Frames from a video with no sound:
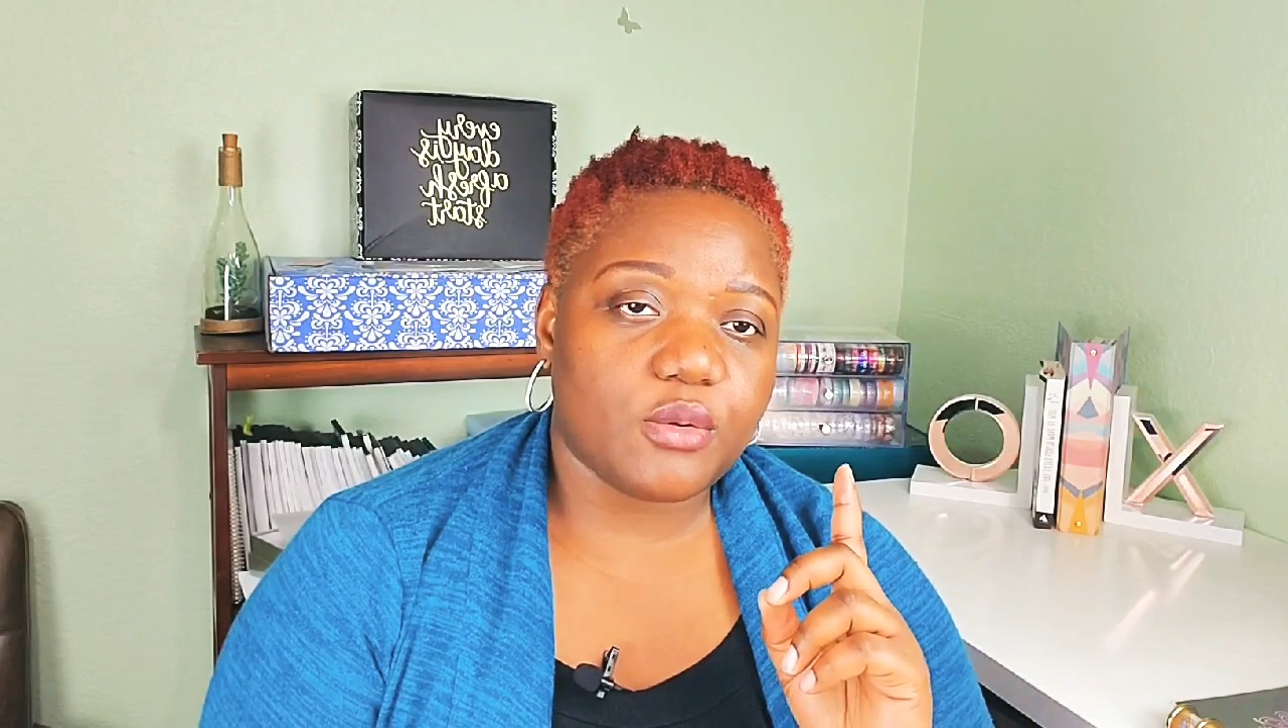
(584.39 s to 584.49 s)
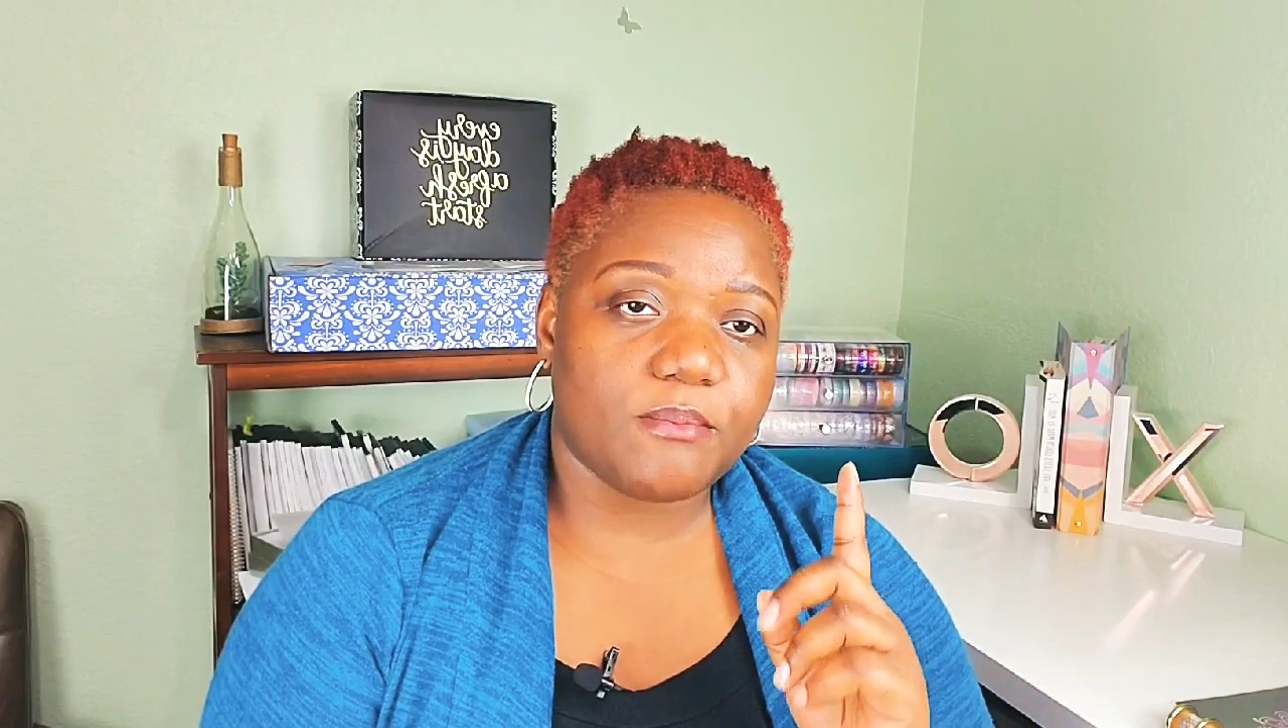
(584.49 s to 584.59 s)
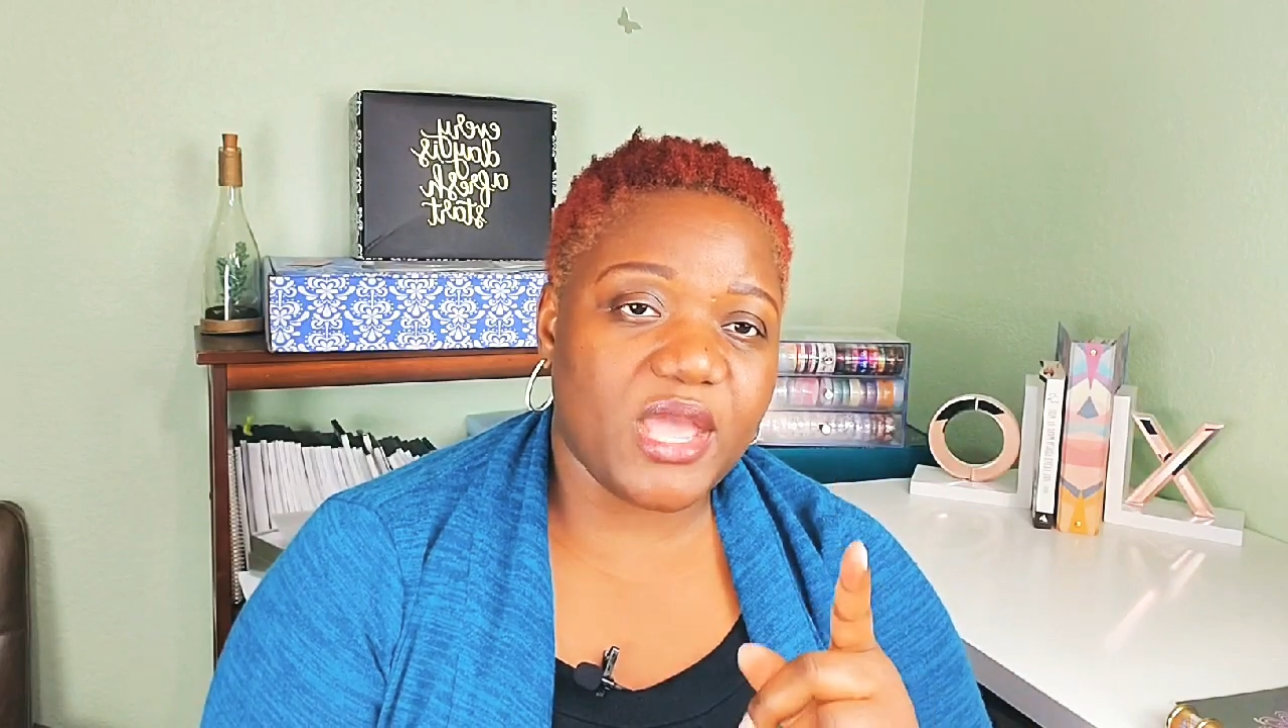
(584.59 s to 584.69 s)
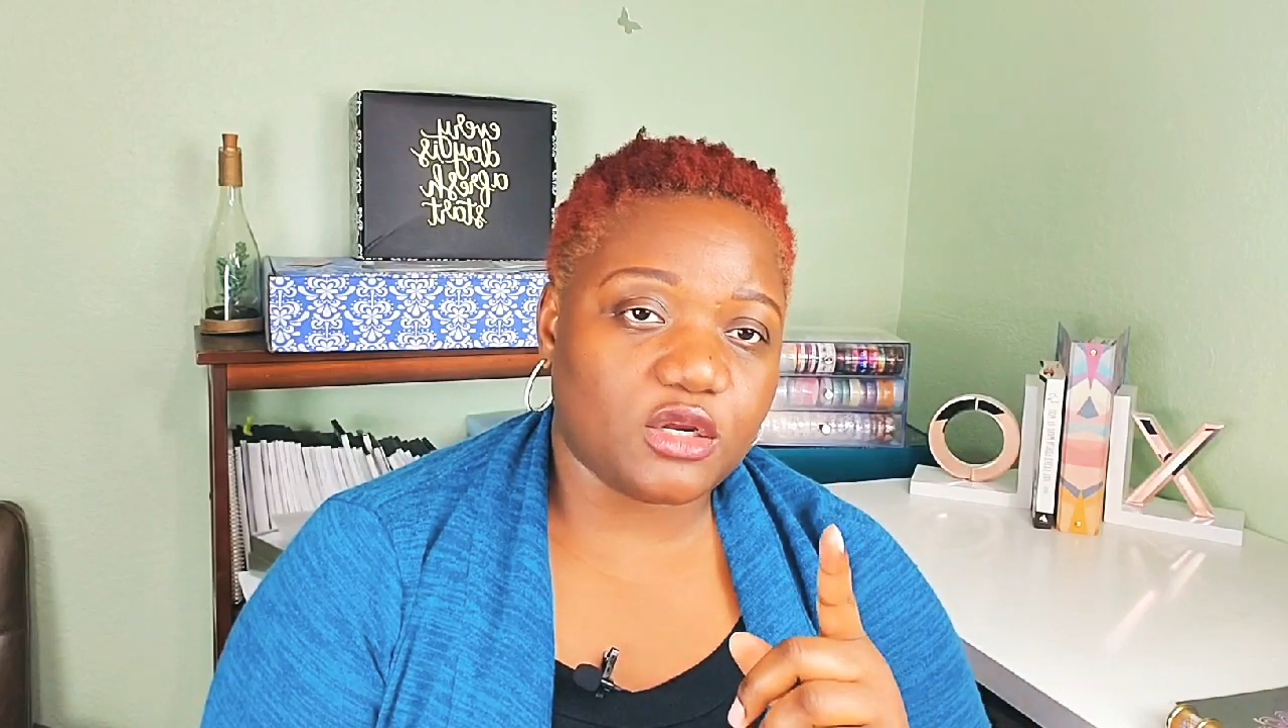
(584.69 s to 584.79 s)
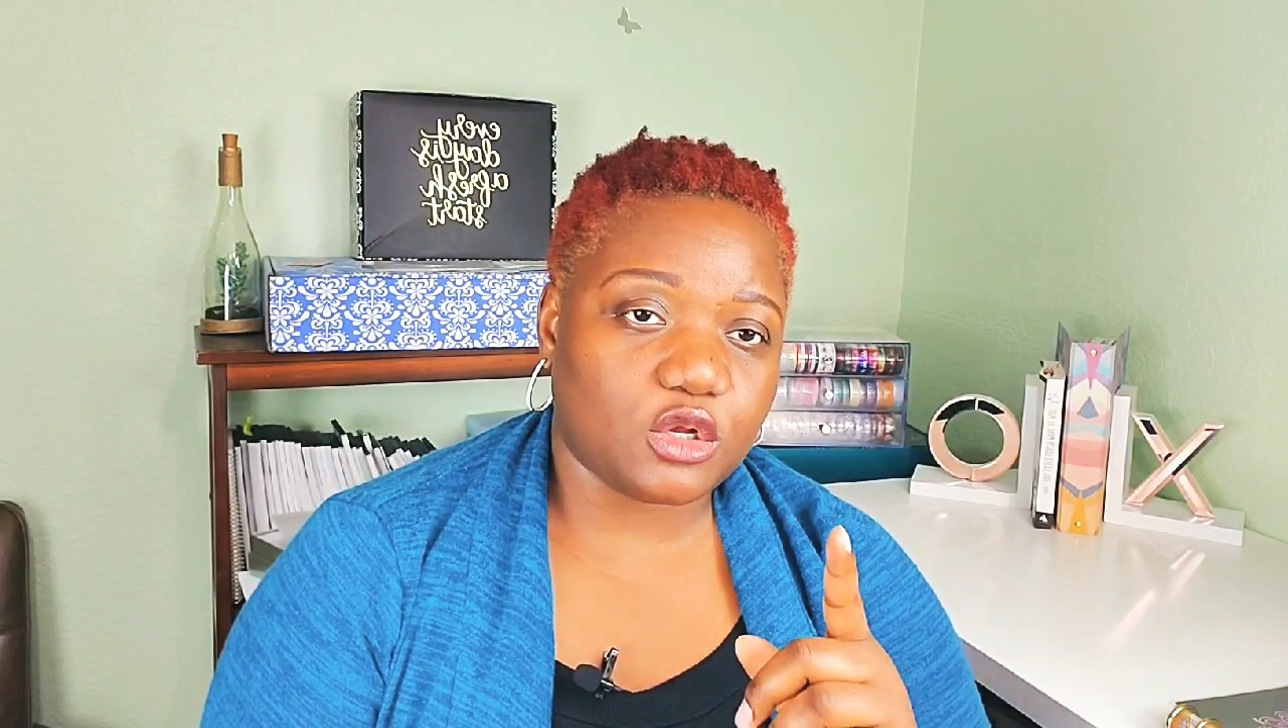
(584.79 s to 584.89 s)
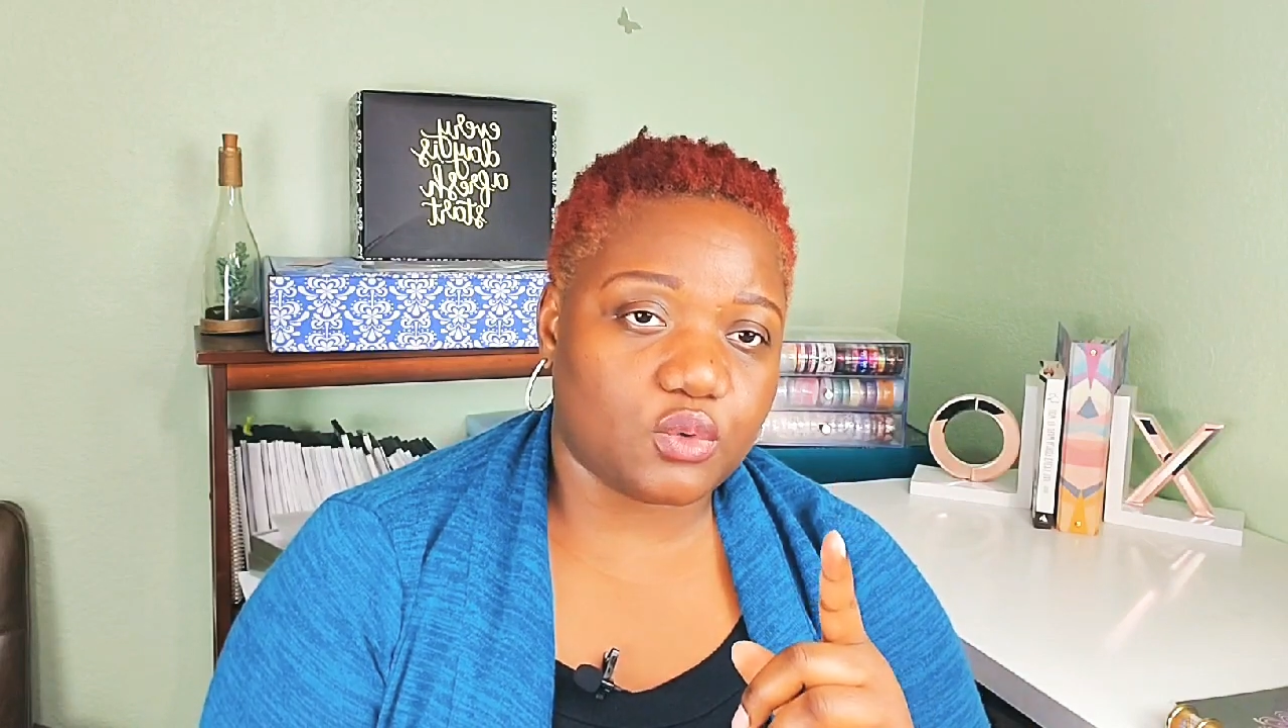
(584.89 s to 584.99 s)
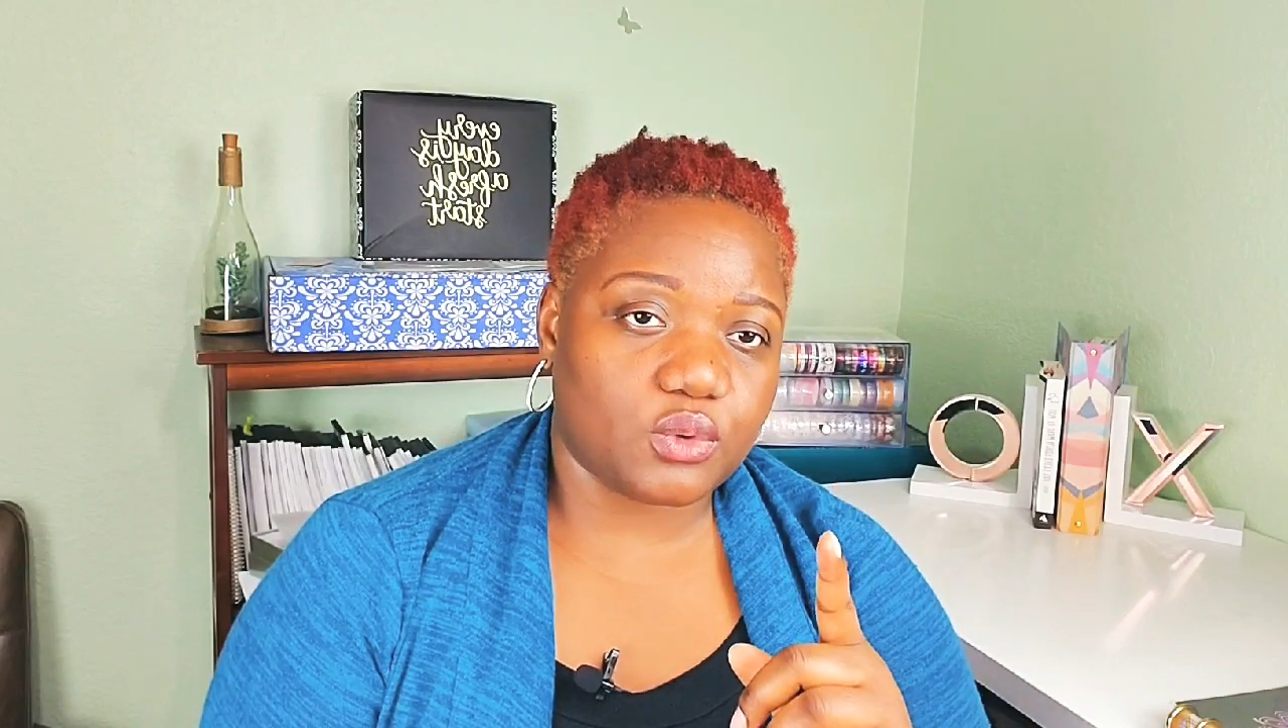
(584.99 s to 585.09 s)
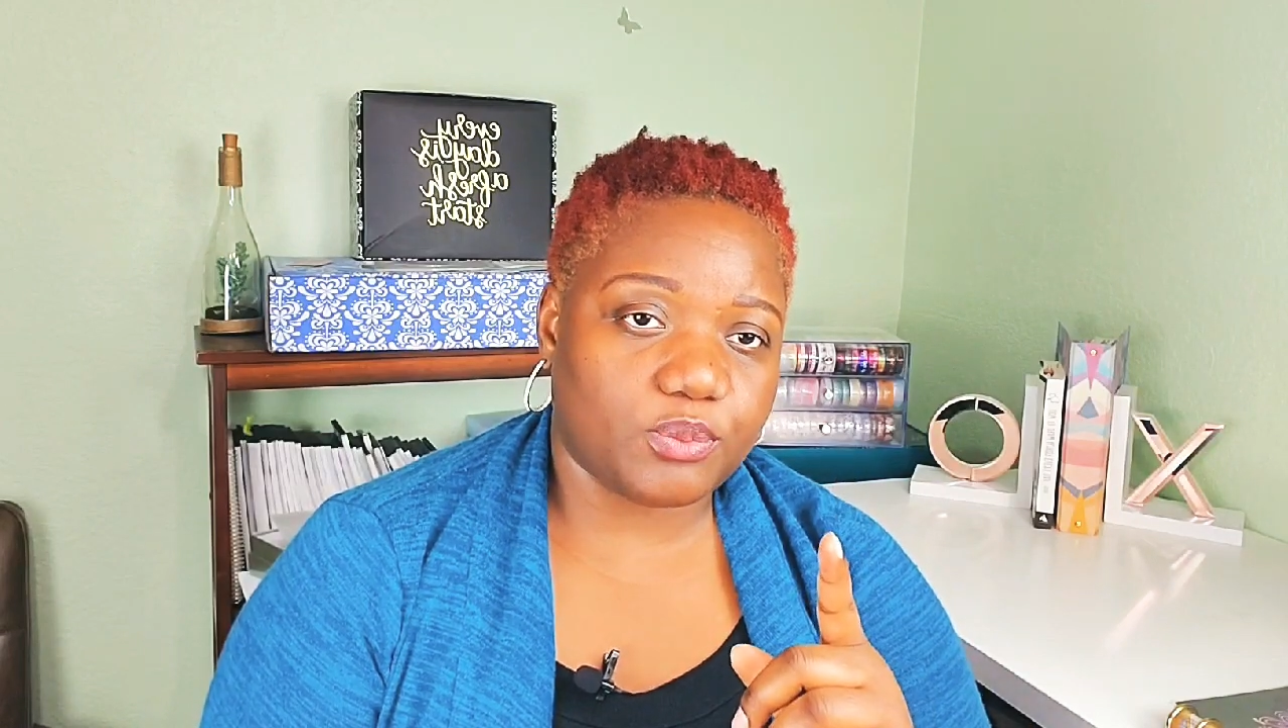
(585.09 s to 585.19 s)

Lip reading: medical